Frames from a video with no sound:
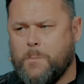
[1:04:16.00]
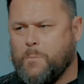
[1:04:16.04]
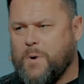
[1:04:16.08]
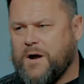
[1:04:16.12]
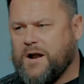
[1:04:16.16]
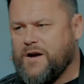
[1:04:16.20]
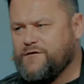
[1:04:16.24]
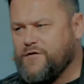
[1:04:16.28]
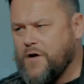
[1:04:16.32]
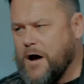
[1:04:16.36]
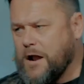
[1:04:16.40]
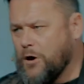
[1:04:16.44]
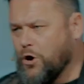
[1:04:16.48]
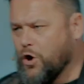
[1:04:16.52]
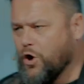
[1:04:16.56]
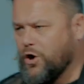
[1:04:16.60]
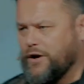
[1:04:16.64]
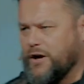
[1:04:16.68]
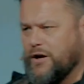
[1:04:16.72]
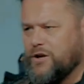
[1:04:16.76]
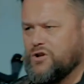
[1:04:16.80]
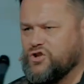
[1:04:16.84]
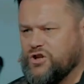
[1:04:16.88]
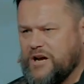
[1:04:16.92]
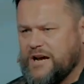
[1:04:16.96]
But if I
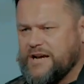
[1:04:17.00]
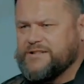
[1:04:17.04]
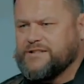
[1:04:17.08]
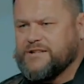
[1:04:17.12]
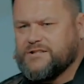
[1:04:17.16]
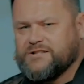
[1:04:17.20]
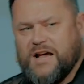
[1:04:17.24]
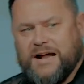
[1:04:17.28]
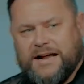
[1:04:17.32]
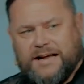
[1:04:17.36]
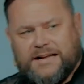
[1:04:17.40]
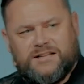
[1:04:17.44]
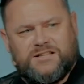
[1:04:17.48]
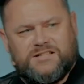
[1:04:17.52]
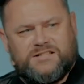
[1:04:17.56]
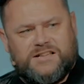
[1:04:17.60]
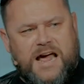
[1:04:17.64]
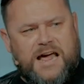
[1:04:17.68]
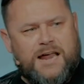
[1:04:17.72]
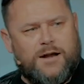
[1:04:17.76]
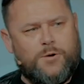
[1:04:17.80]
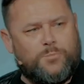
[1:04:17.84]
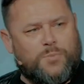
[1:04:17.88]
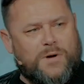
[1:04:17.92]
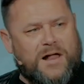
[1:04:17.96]
look at Jesus, I can
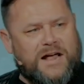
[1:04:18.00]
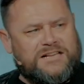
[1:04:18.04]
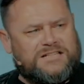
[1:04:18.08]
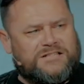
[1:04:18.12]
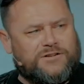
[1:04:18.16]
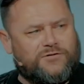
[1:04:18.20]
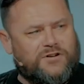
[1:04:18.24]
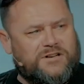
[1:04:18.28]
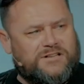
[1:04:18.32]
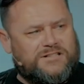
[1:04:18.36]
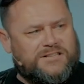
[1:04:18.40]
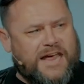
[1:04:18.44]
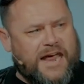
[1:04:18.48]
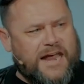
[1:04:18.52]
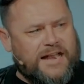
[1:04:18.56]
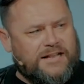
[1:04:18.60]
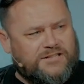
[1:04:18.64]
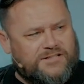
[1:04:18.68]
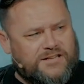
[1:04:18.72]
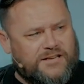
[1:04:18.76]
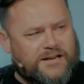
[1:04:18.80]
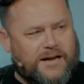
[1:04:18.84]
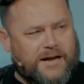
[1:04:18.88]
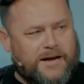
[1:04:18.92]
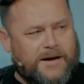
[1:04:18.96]
stay in a place of
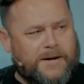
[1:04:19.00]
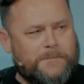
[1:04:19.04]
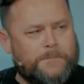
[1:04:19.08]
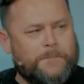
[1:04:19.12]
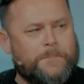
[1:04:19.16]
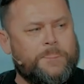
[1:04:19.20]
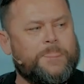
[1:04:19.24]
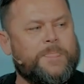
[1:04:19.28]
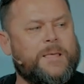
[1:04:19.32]
intensity